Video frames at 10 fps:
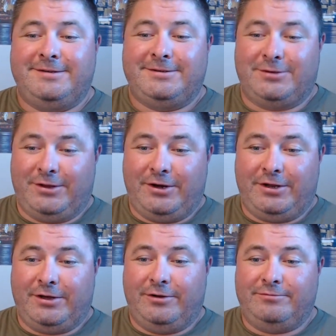So there
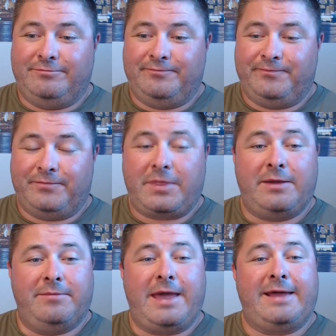you go.
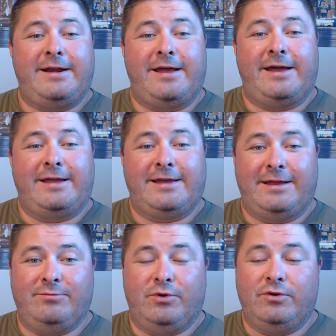Matt and I
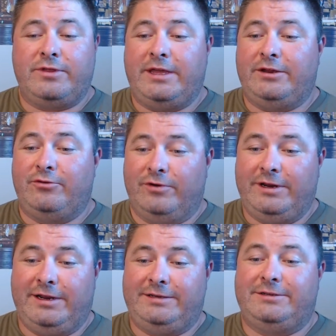had both
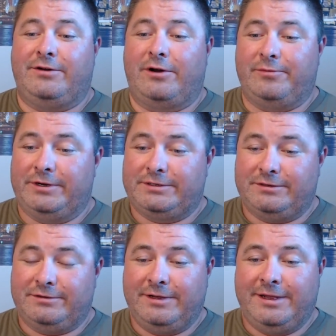agreed to arm
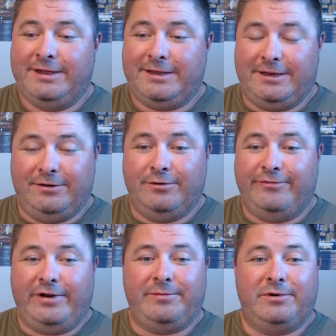wrestle in
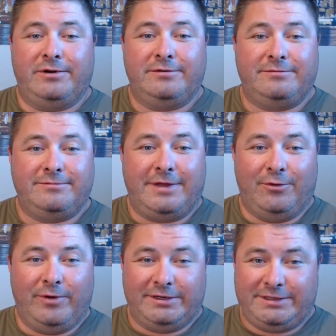November at
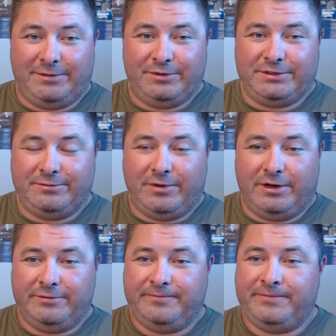West Edmonton
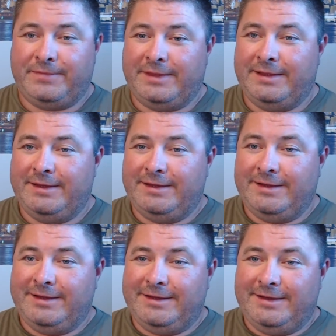Mall.
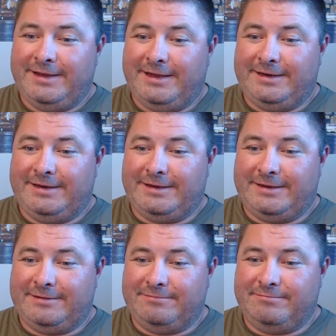And
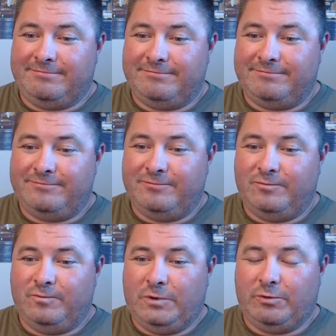
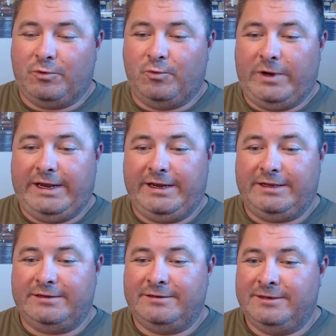we were
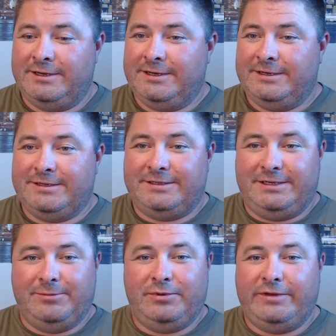waiting
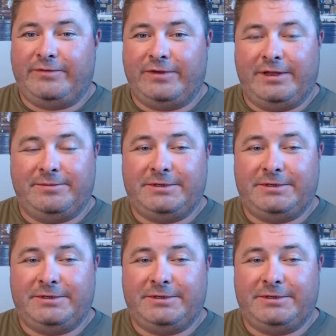simply for them